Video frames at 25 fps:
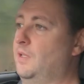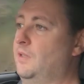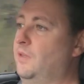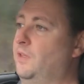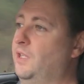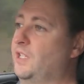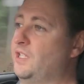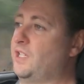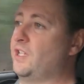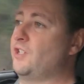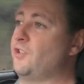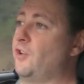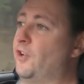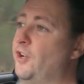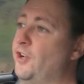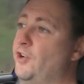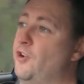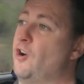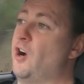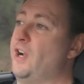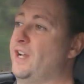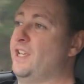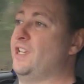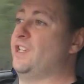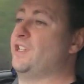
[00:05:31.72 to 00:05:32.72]
This is on a
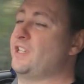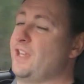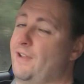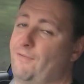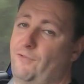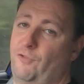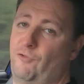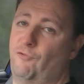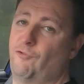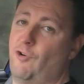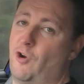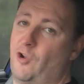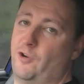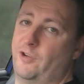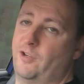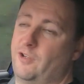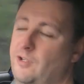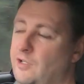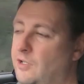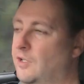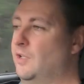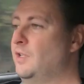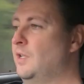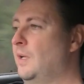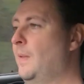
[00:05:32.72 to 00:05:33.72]
97 RON
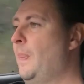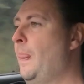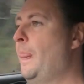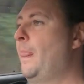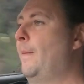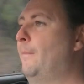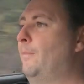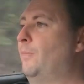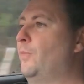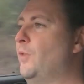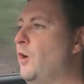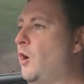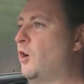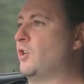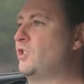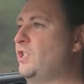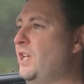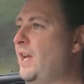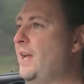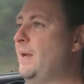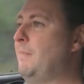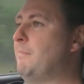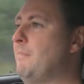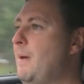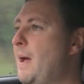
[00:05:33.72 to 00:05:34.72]

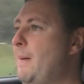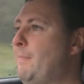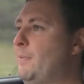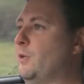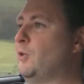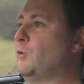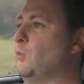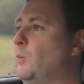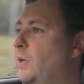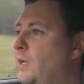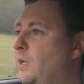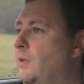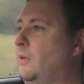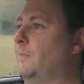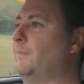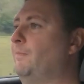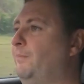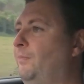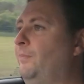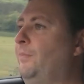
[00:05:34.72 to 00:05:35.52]
octane map as well,